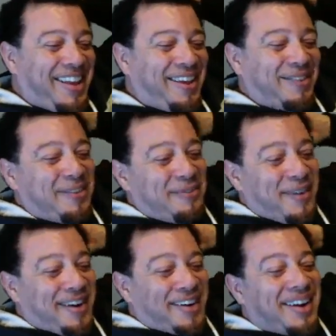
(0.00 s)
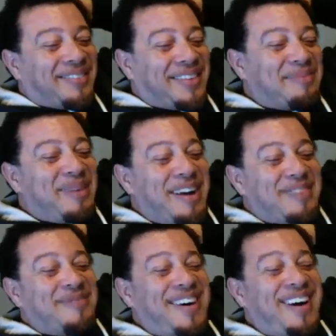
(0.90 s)
When you fuck it up, then buy a
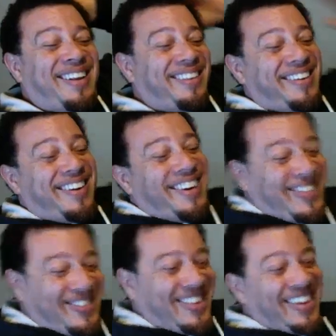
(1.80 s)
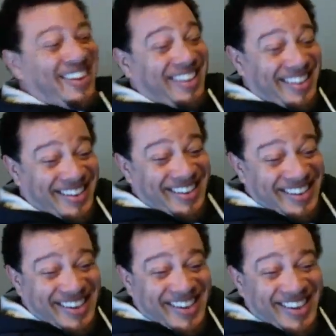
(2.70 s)
modded car.
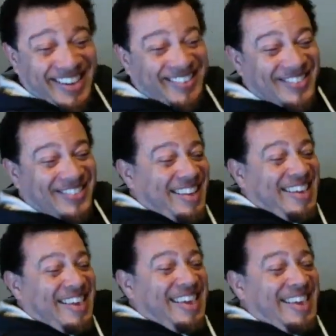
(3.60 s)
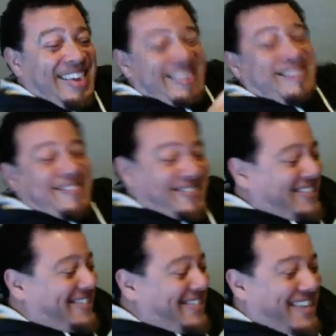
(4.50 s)
Like, yeah,
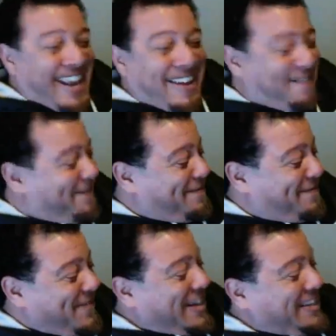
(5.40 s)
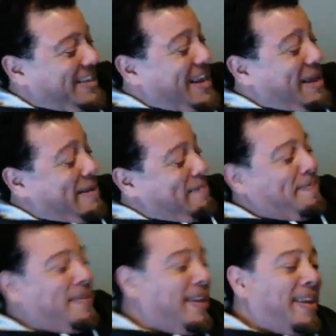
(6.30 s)
shit, fucked it up.
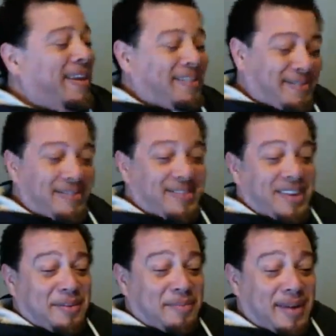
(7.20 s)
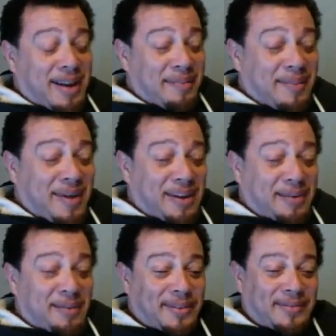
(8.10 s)
Then you buy a
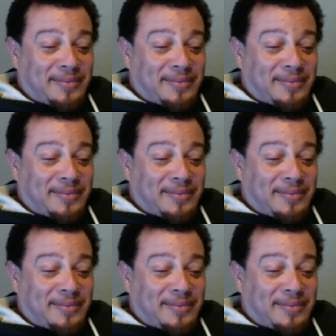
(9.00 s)
modded one.